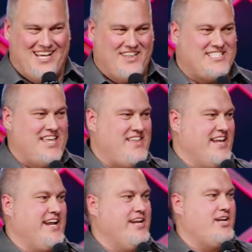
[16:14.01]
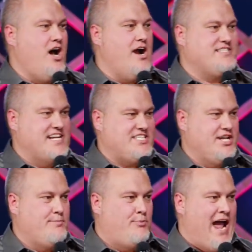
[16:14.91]
Uh, they say that getting a dog is actually
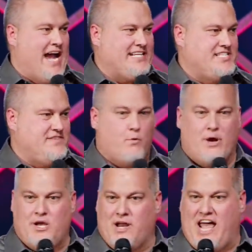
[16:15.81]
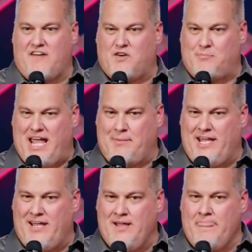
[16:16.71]
good practice for when you want to have a
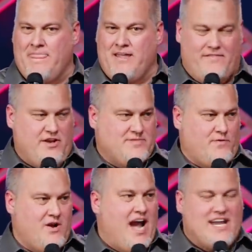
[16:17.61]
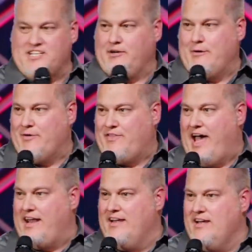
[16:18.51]
baby. You ever hear this before? I disagree with
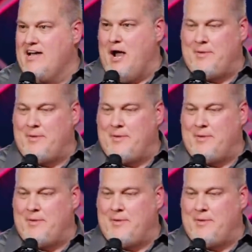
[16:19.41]
that.